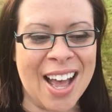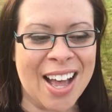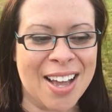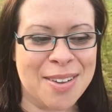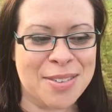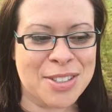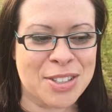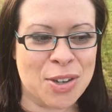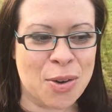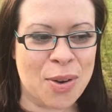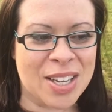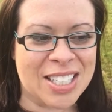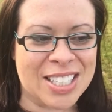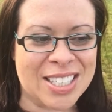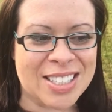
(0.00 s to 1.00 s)
Uh, so,
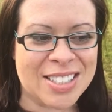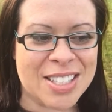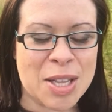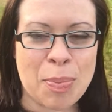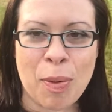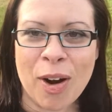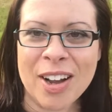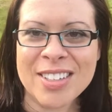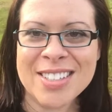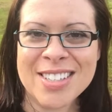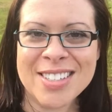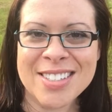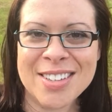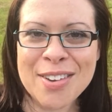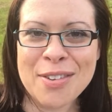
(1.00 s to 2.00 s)
and he is in the
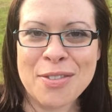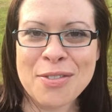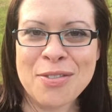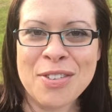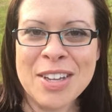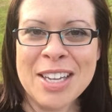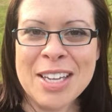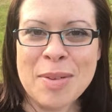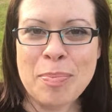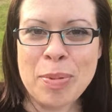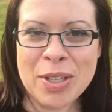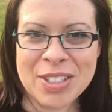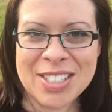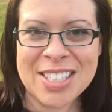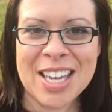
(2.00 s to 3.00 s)
process of
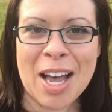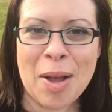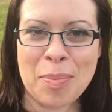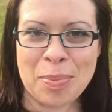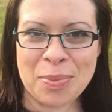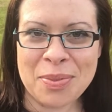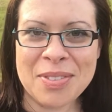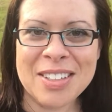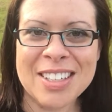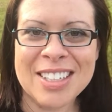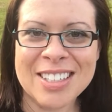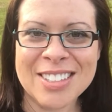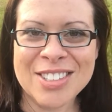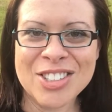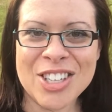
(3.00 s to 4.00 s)
building up
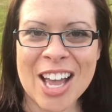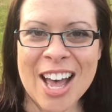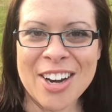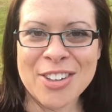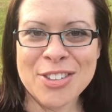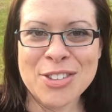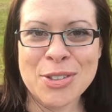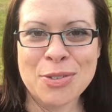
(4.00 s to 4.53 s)
his channel.